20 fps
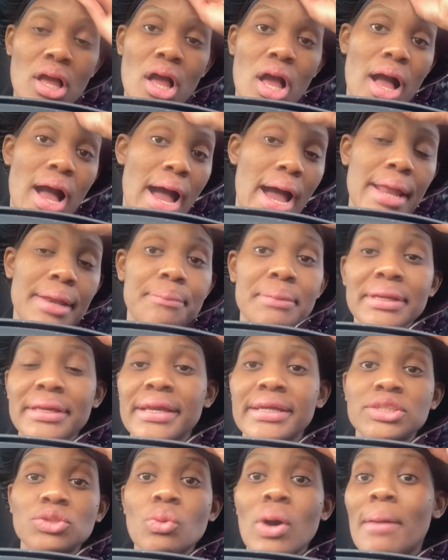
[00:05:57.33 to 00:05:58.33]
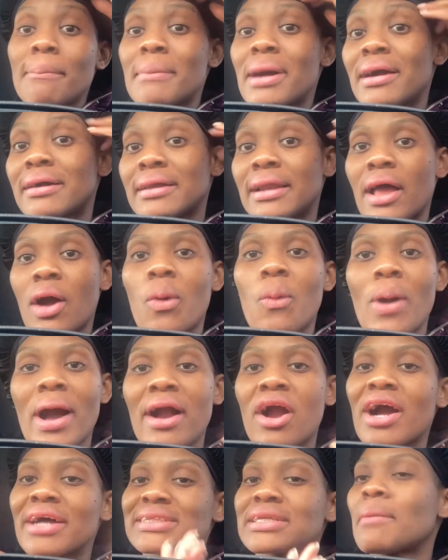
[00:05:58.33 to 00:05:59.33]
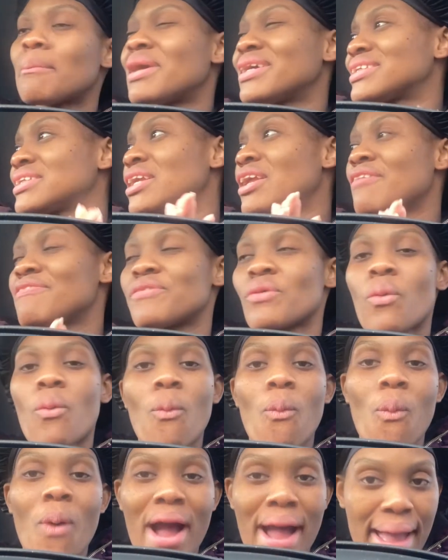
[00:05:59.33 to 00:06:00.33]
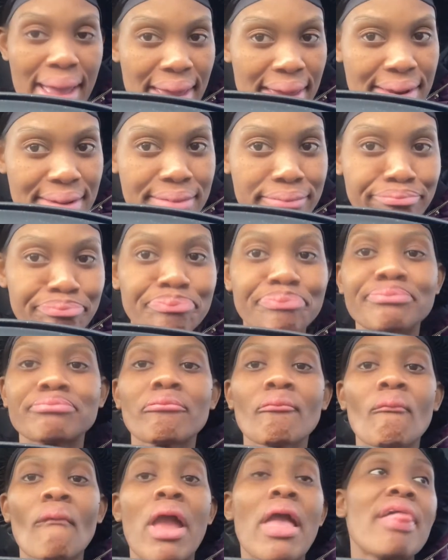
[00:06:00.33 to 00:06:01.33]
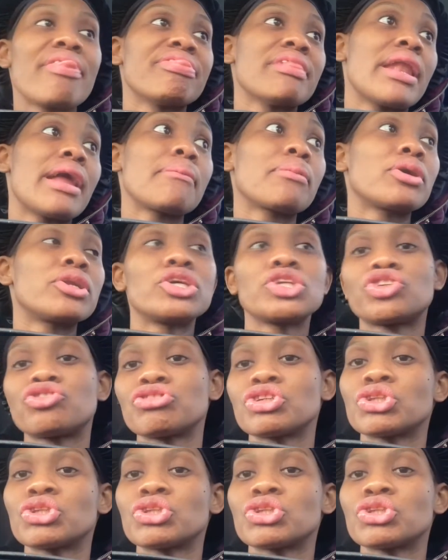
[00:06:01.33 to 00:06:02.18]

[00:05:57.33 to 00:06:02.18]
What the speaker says: and me get one bottle. I got a bottle of wine that I'm gonna drink